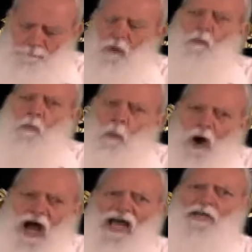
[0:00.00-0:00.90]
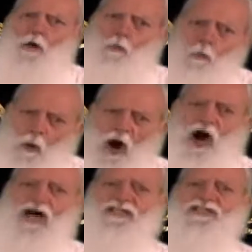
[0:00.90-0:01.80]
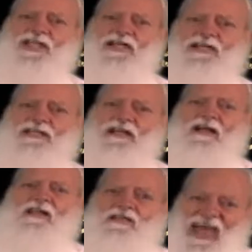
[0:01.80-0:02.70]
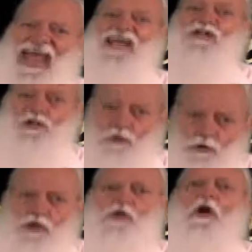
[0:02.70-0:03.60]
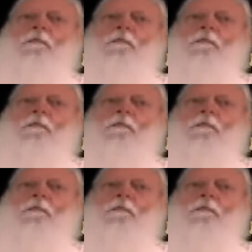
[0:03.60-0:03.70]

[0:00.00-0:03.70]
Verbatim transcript: But what was that true